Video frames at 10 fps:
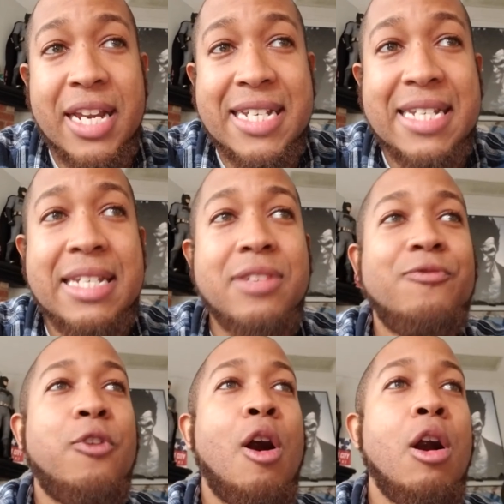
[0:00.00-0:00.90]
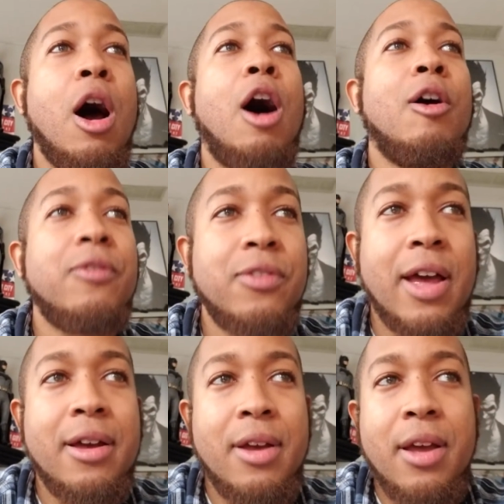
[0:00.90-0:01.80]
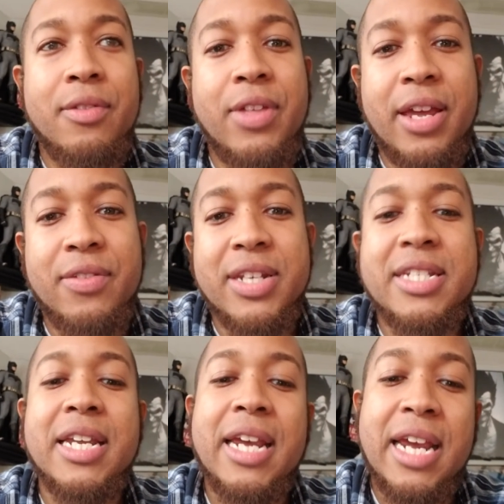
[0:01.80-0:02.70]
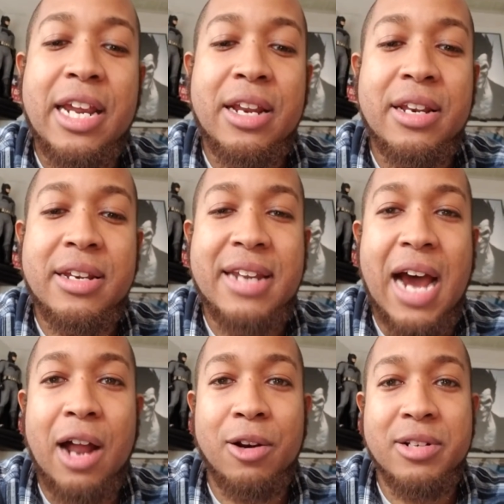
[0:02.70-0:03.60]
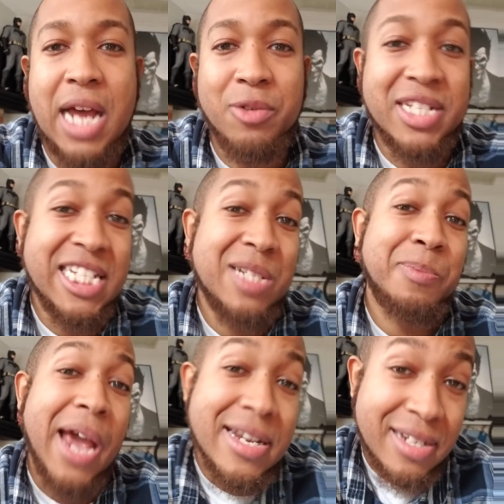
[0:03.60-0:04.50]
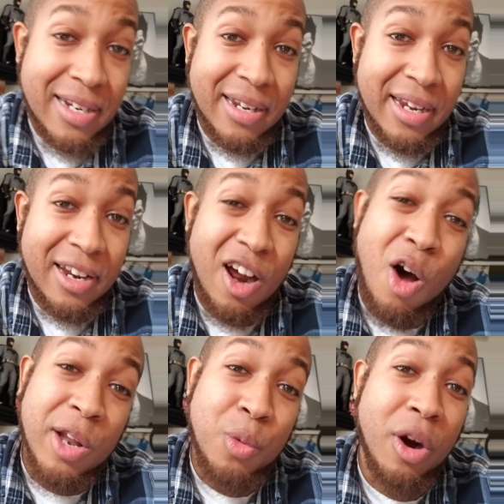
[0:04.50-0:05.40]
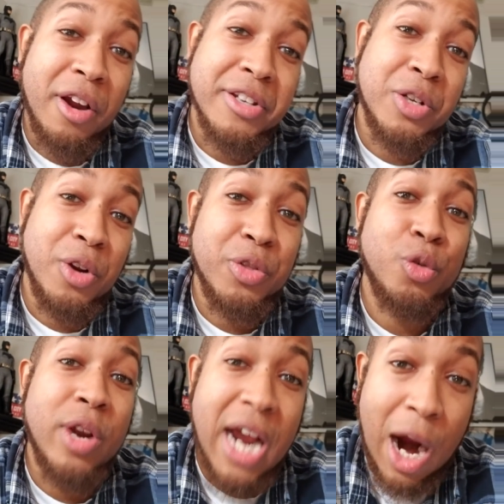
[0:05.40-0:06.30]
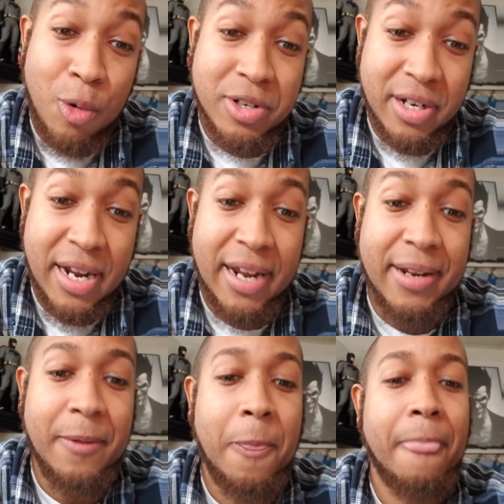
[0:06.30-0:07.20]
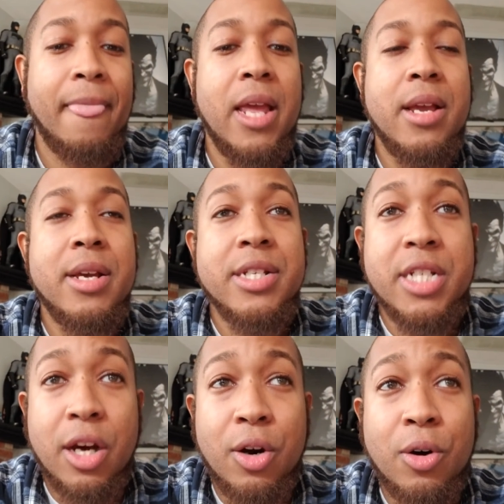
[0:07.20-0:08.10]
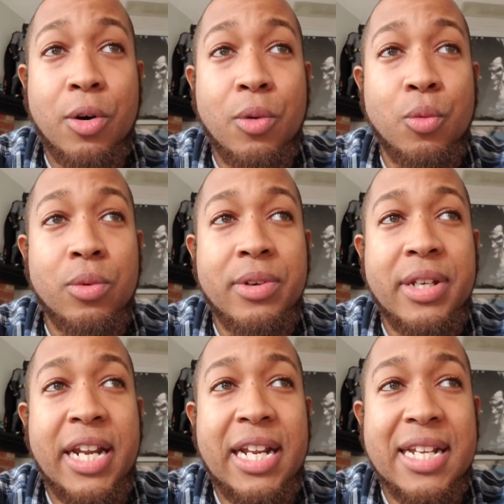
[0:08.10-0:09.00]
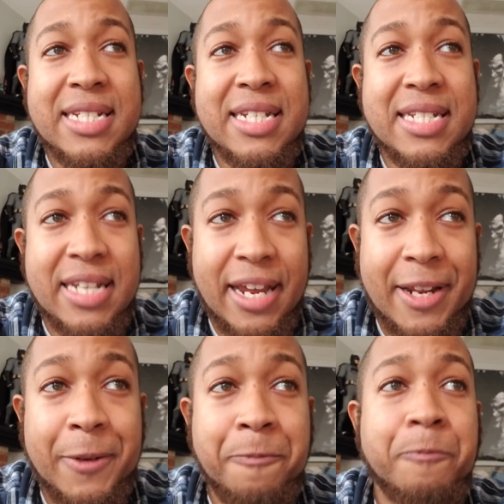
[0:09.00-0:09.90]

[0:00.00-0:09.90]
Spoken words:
is far off than the $10 I was expecting to get only working 2 to 3 hours a night. So, needless to say,